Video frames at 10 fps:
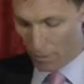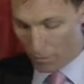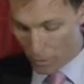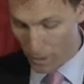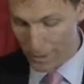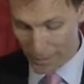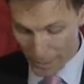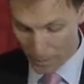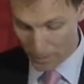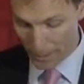The focus,
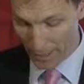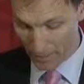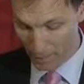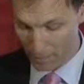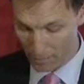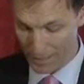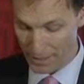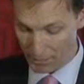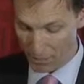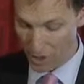I believe,
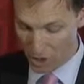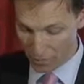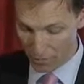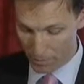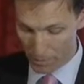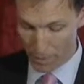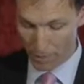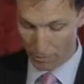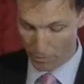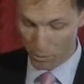has shifted
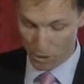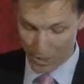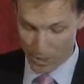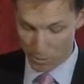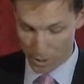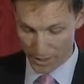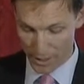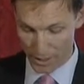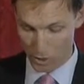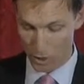from trying to
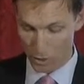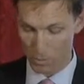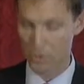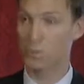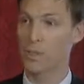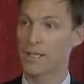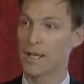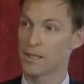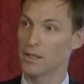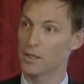protect jobs to
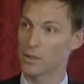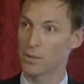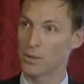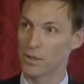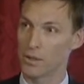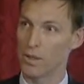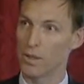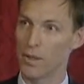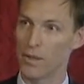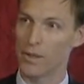protecting and supporting
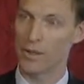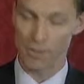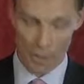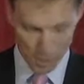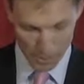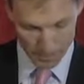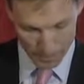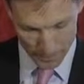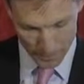the individual.